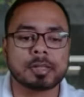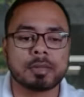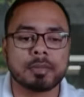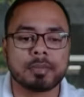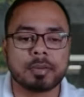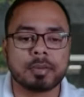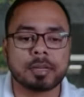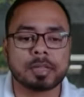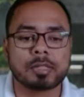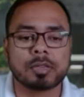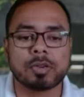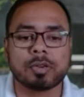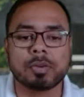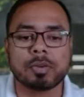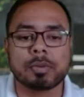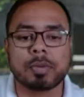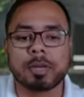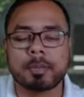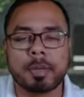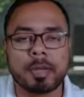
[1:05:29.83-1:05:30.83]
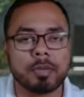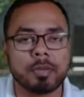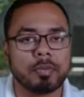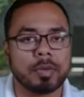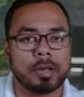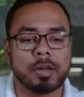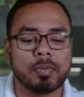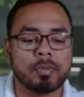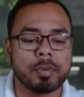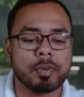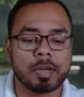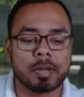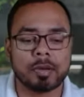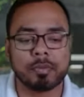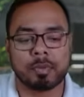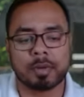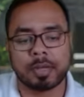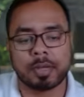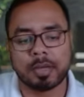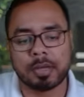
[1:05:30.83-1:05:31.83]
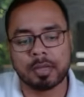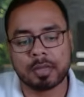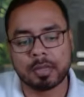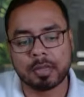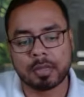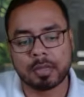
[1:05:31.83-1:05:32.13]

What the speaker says: the first row will be 1, 1, 1,